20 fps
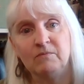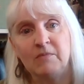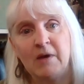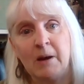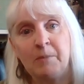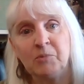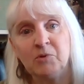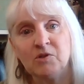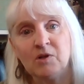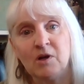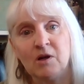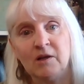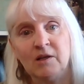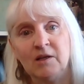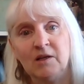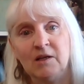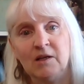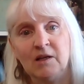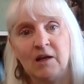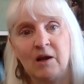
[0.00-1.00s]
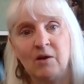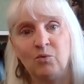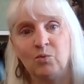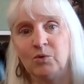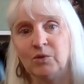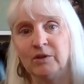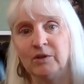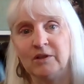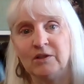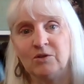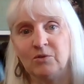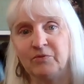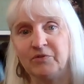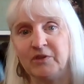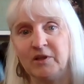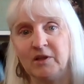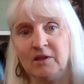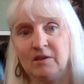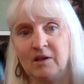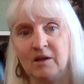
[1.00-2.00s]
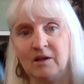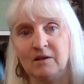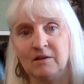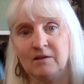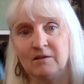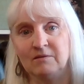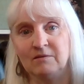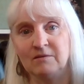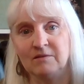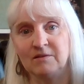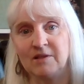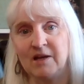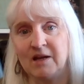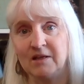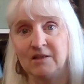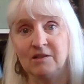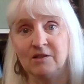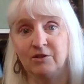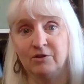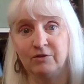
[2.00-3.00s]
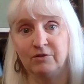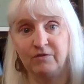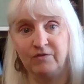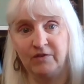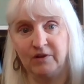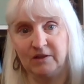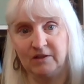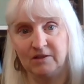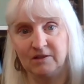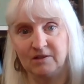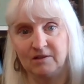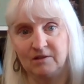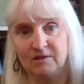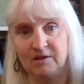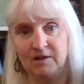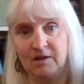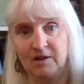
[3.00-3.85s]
apples on it, and I really don't think that that is going to fit.